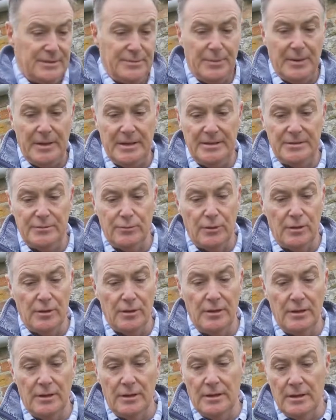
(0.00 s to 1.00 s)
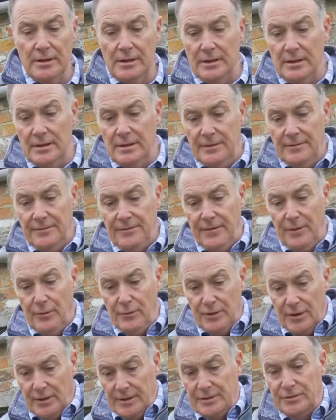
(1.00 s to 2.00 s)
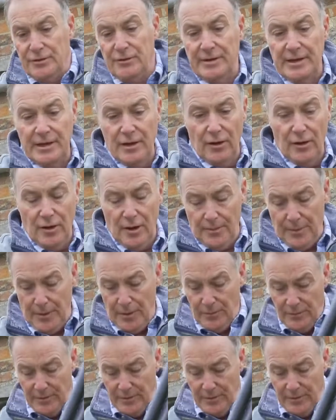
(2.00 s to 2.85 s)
piece will fold on. It's already got a bolt